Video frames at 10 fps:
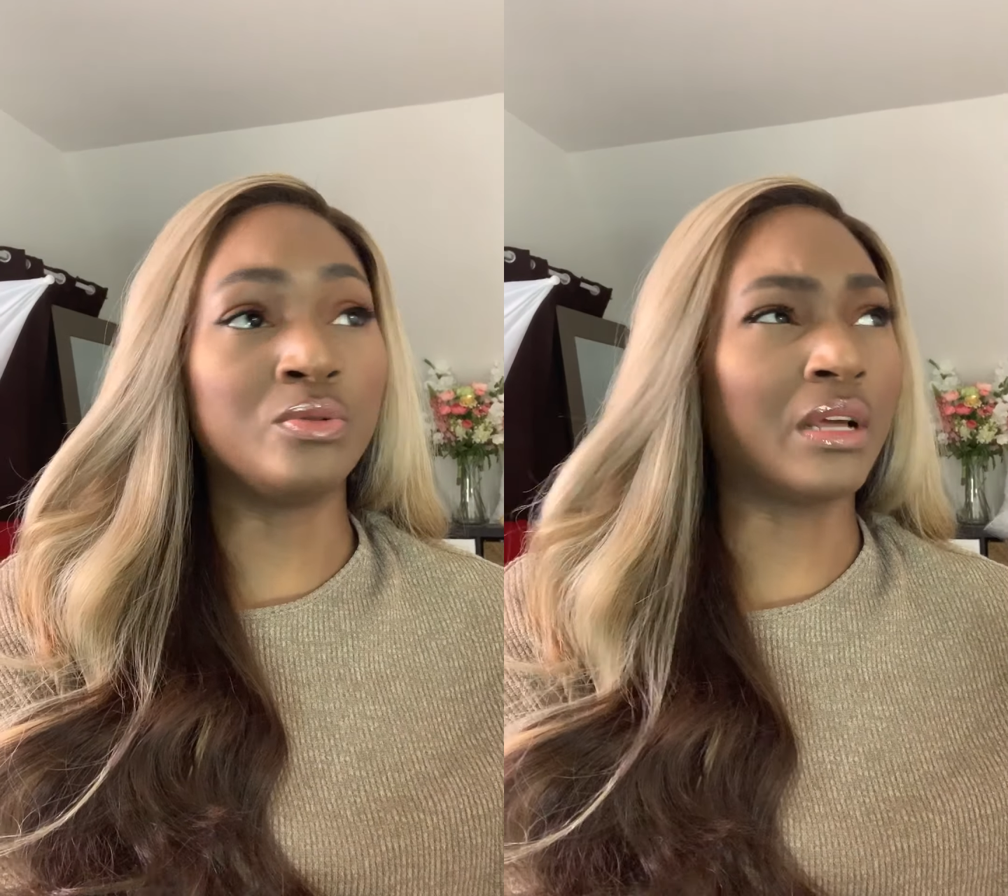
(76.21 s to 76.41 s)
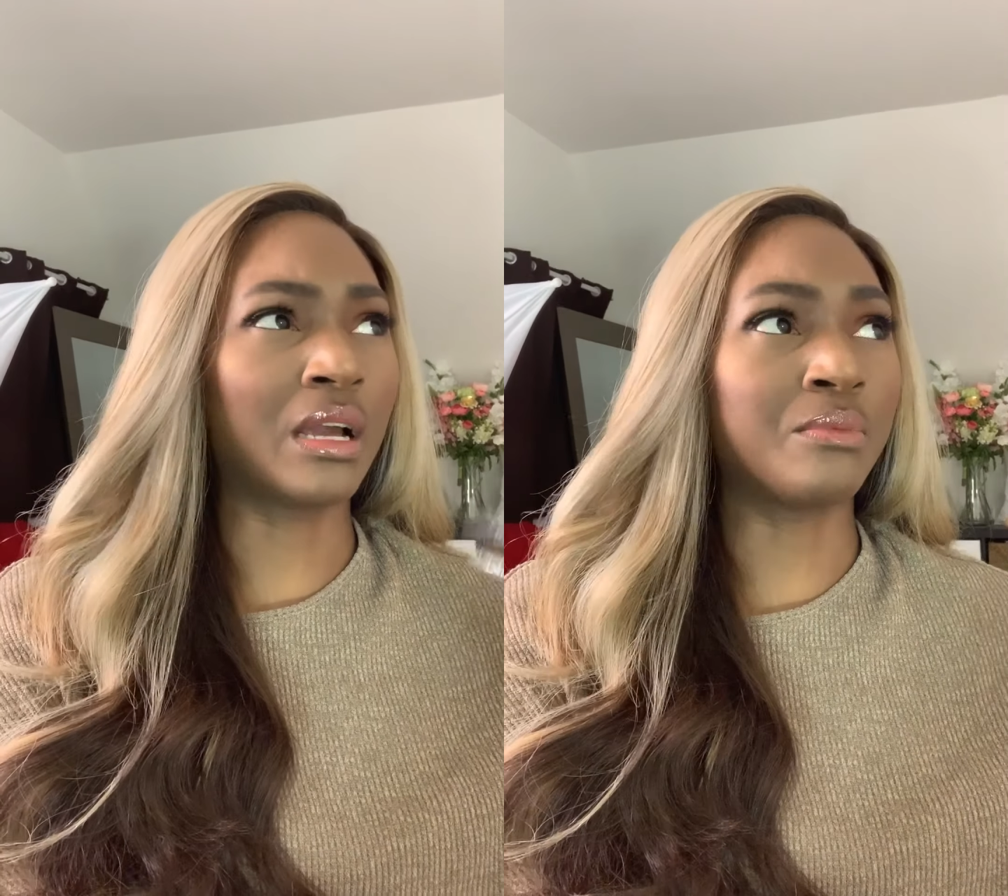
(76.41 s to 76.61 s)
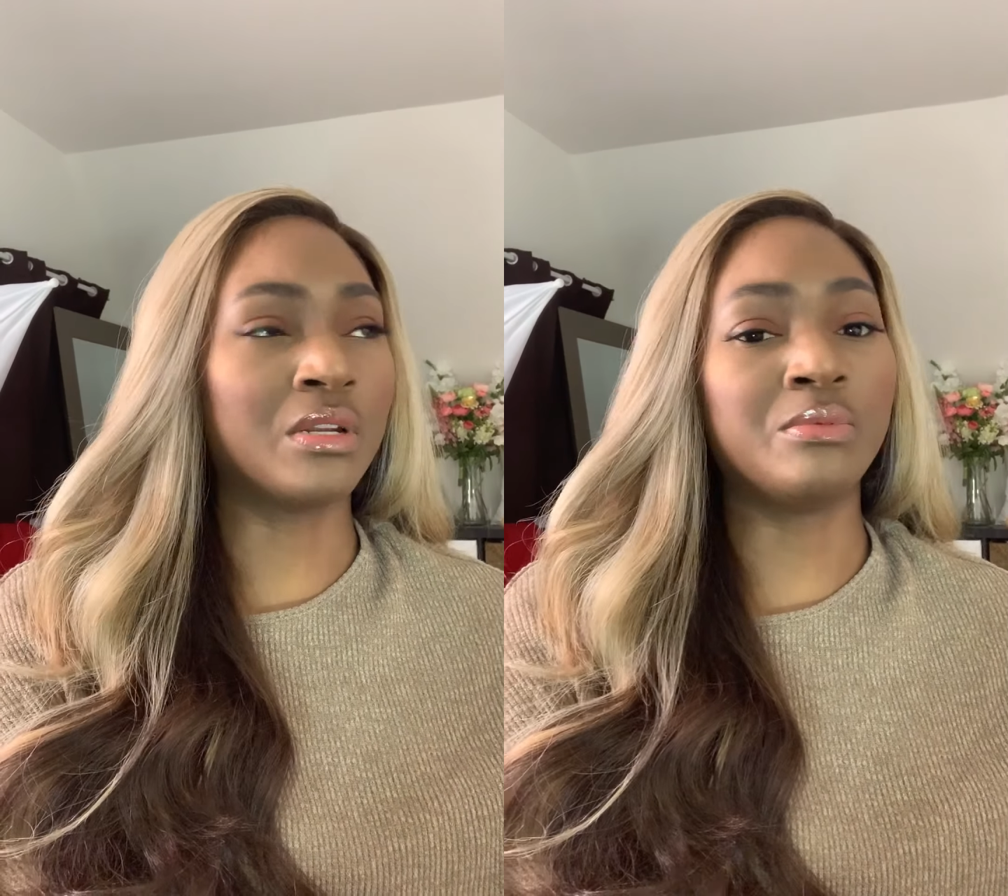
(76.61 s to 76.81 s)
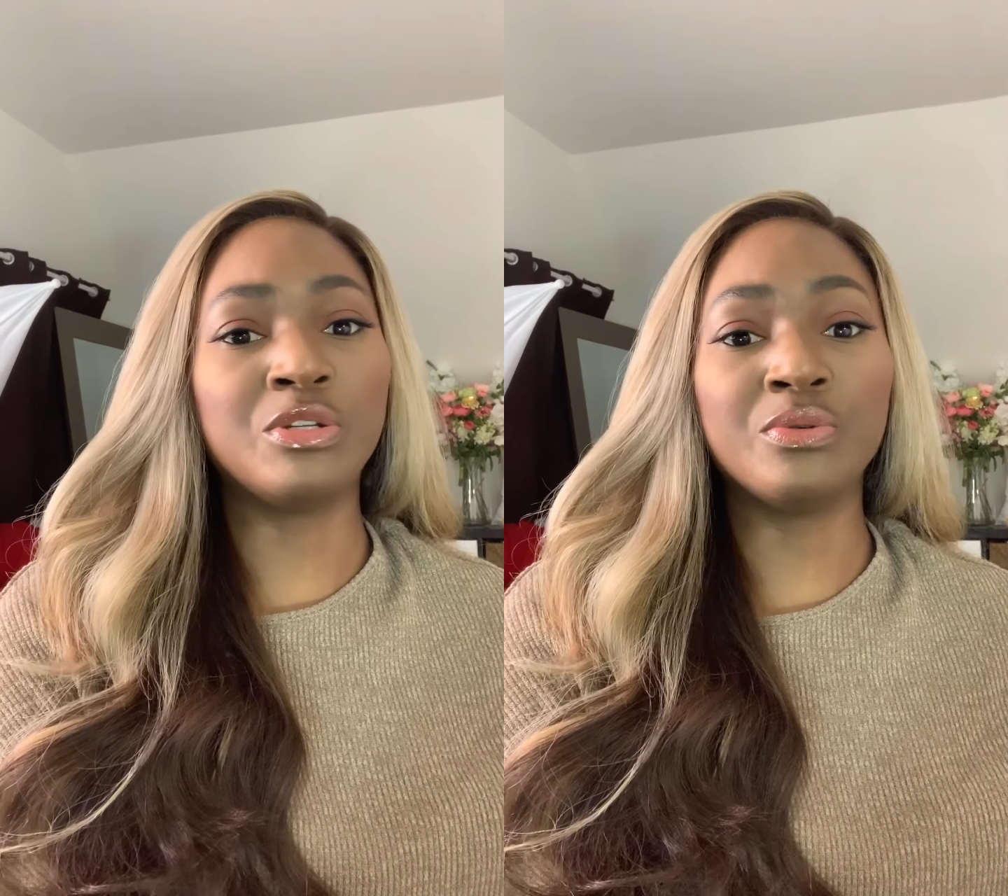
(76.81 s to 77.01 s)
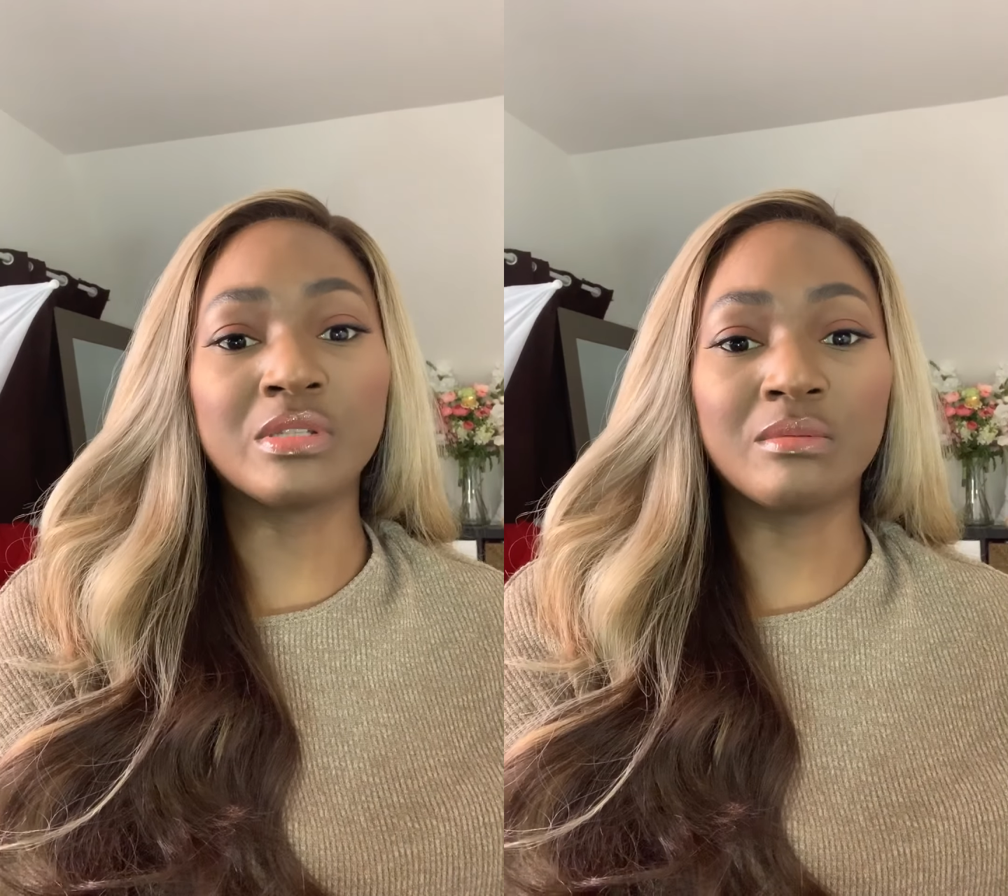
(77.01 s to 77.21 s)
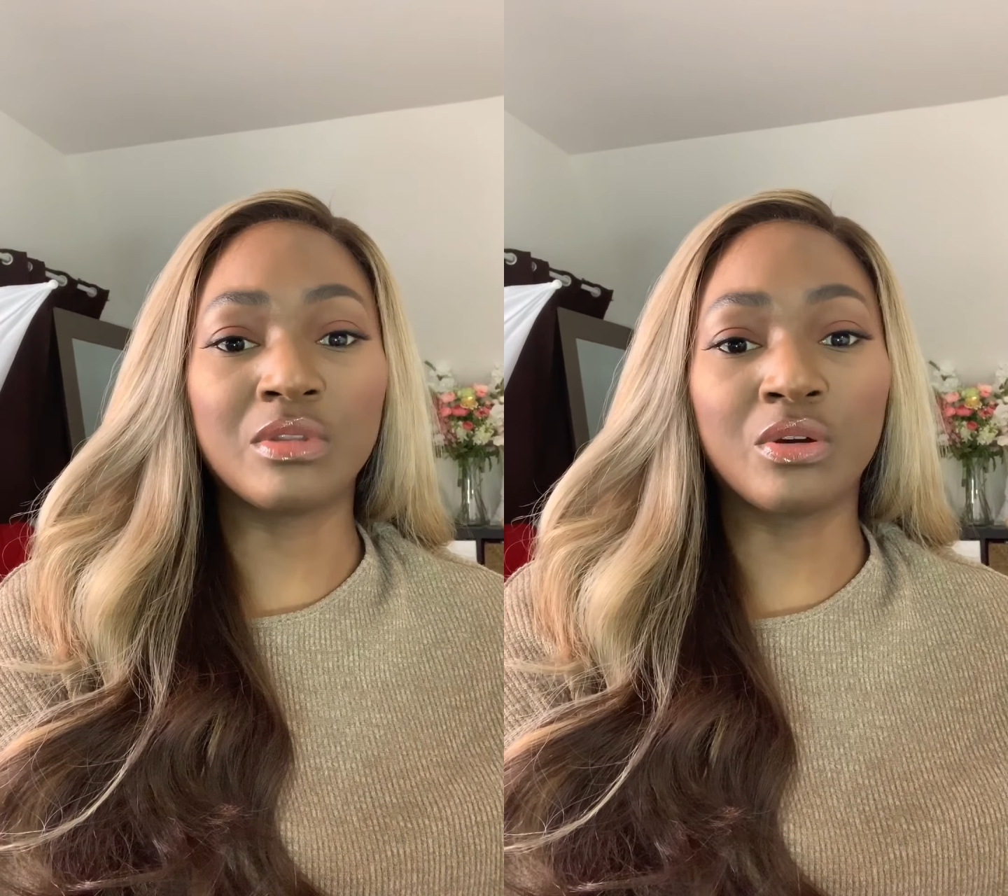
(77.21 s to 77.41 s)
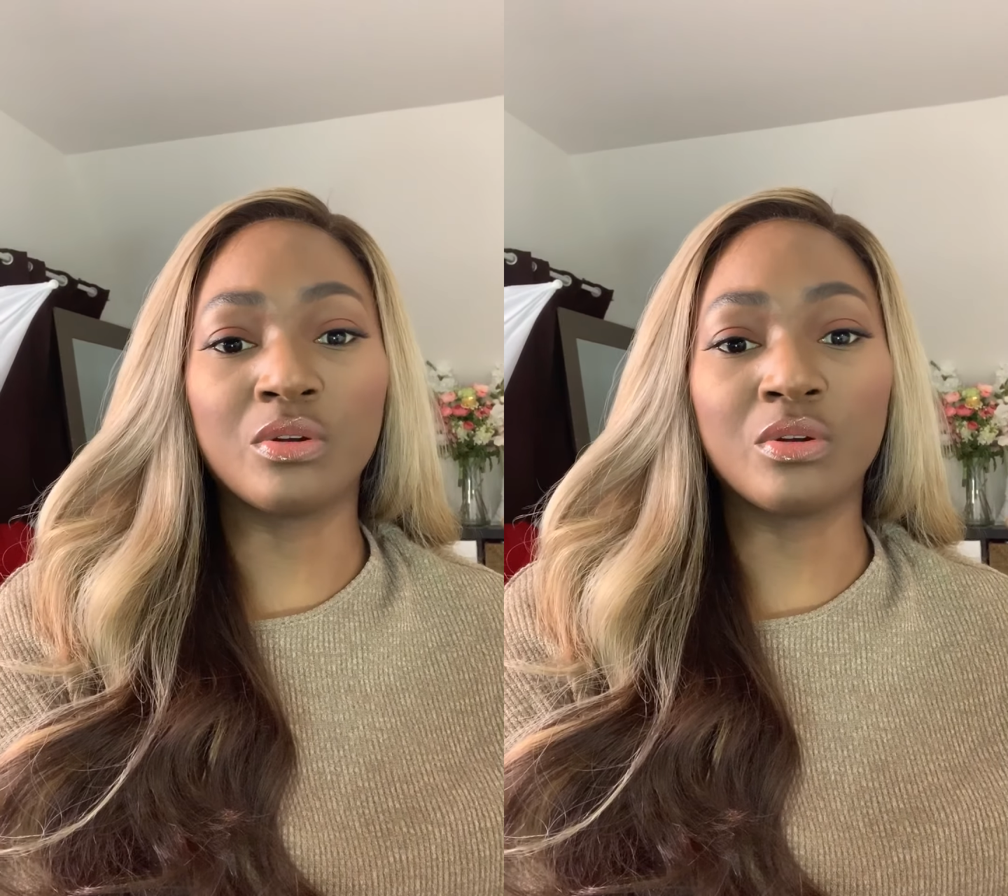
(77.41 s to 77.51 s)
Like I'm going to be doing something